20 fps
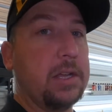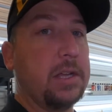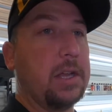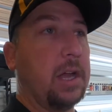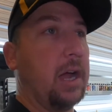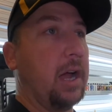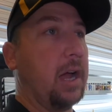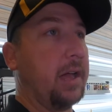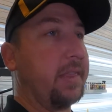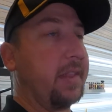
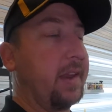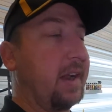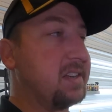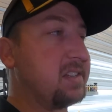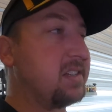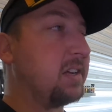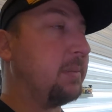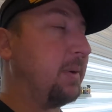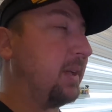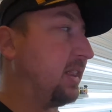the nice
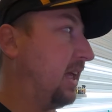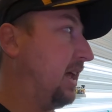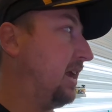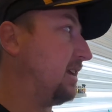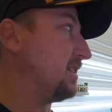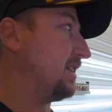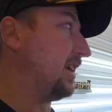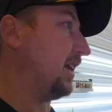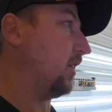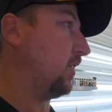thing about that
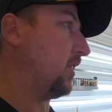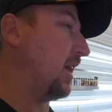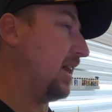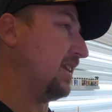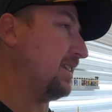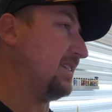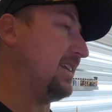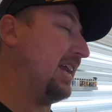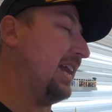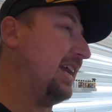is they are
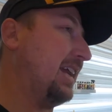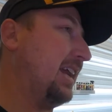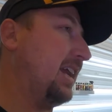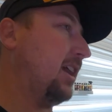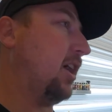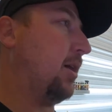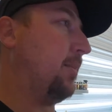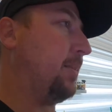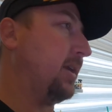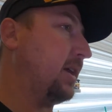not taking
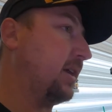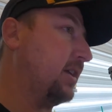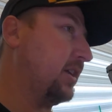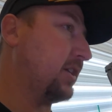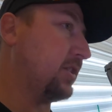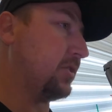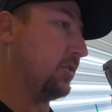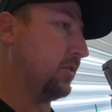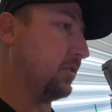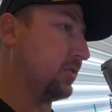up an
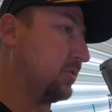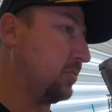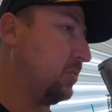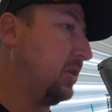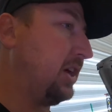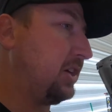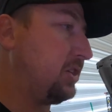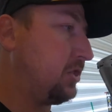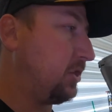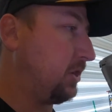additional
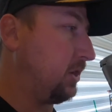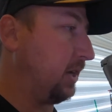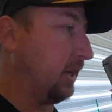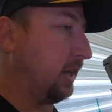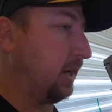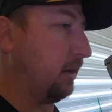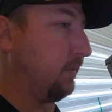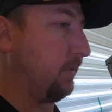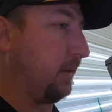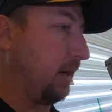switch,
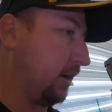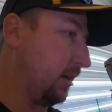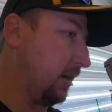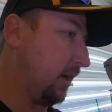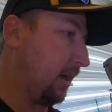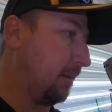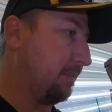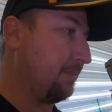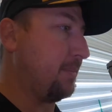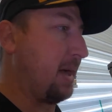and if I
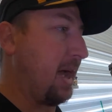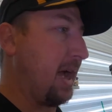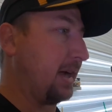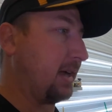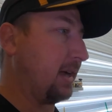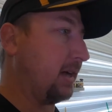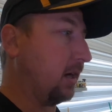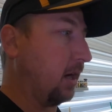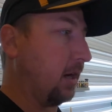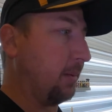am
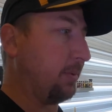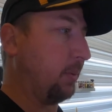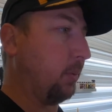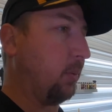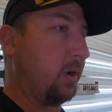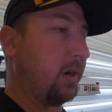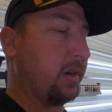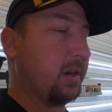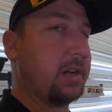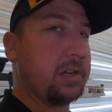backing up in
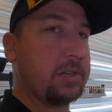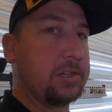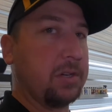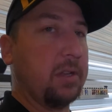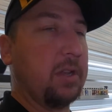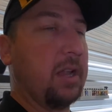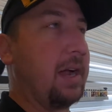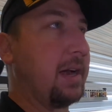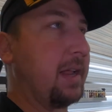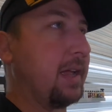one additional
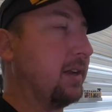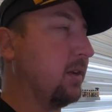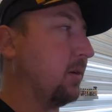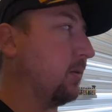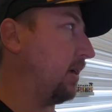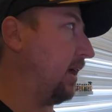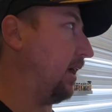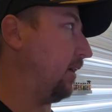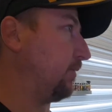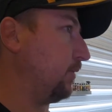light, I
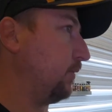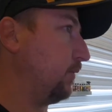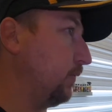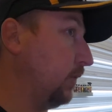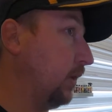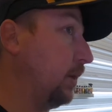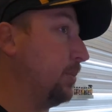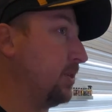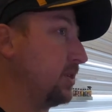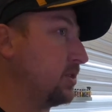don't have to
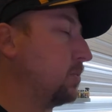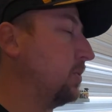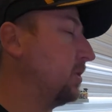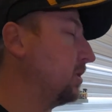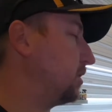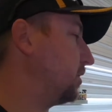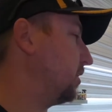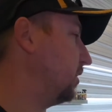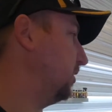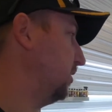flip a
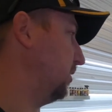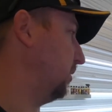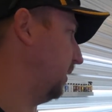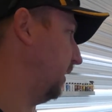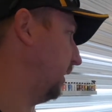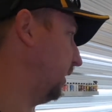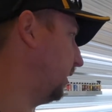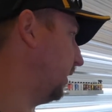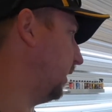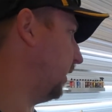switch to do
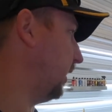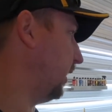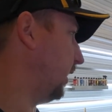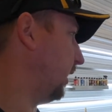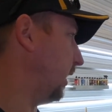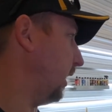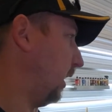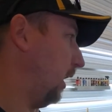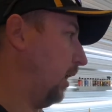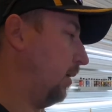it.
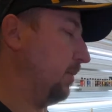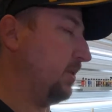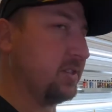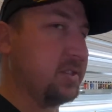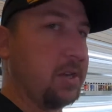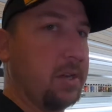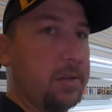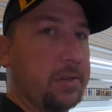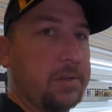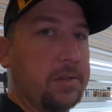It's
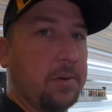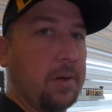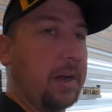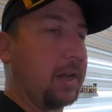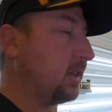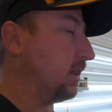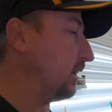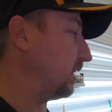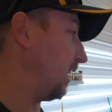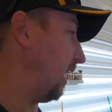all
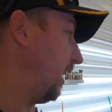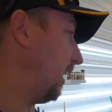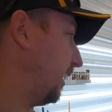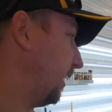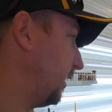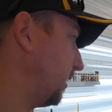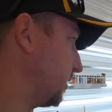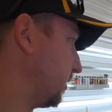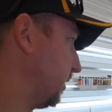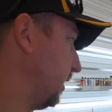directly tied
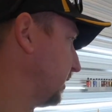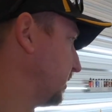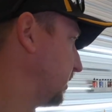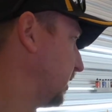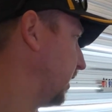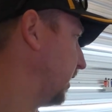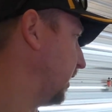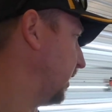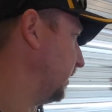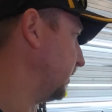in, so that's
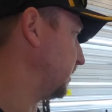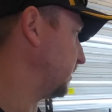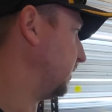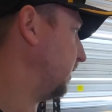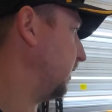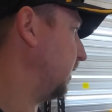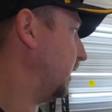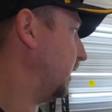kind of nice.